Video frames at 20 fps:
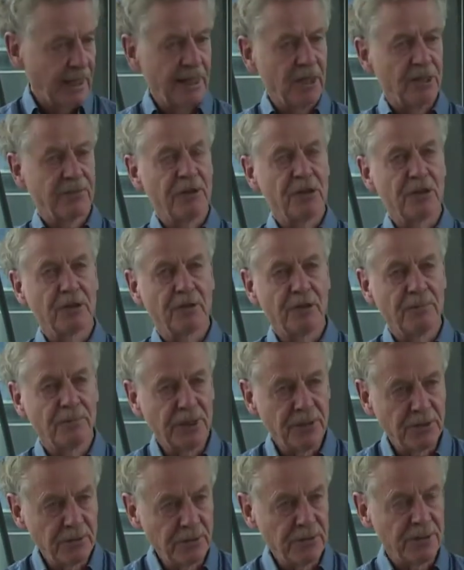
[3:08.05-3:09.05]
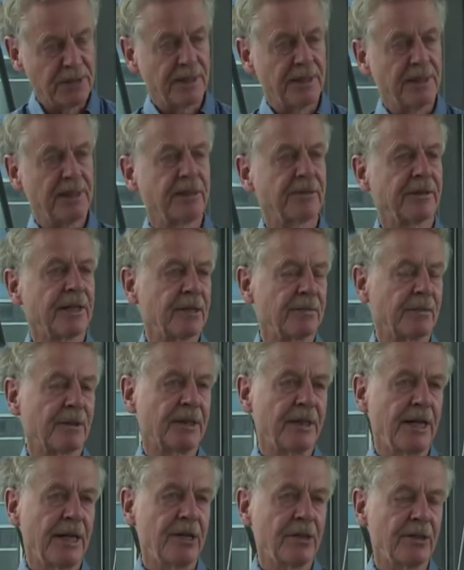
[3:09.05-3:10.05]
and which could be used in a
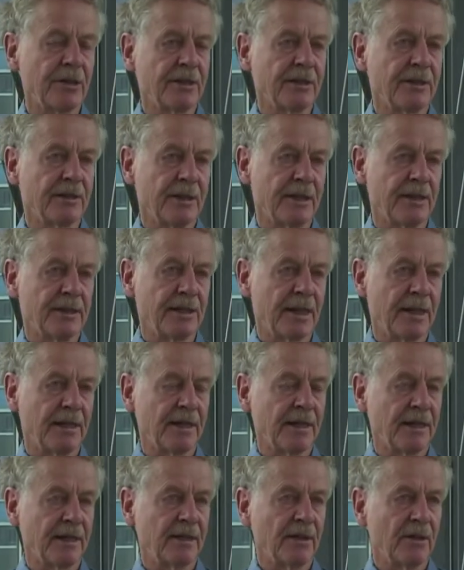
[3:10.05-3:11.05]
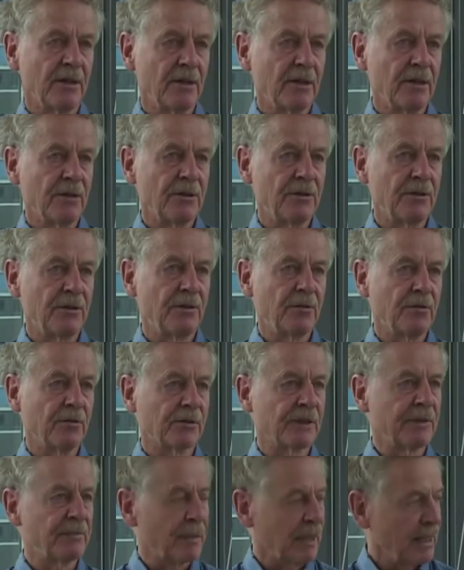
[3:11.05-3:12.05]
transplantation setting to
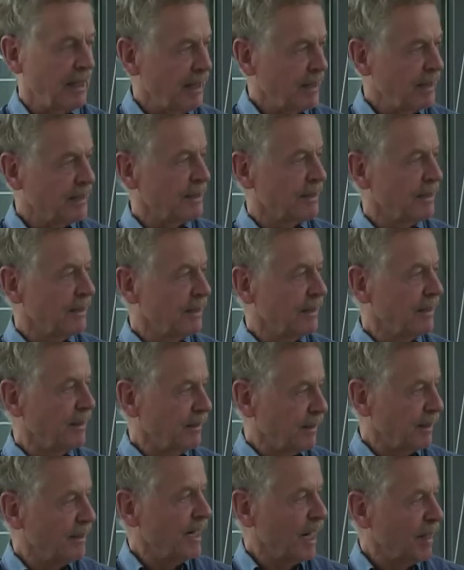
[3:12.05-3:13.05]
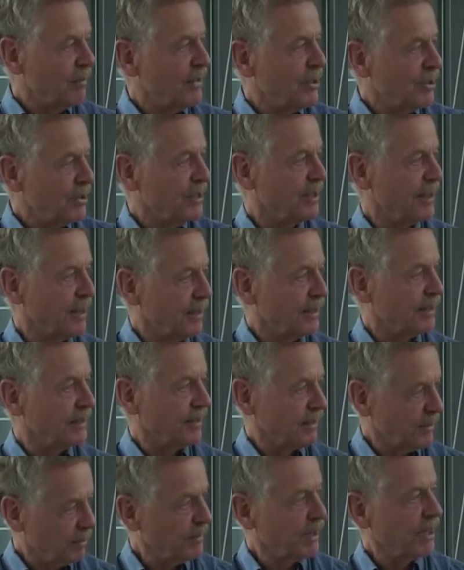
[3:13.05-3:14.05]
replace the damaged
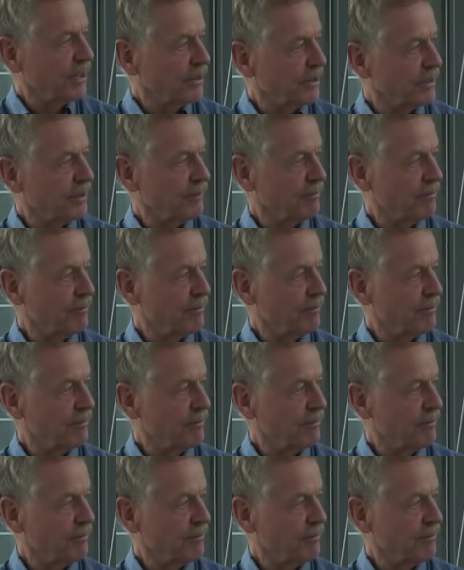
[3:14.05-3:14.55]
cells in the patient.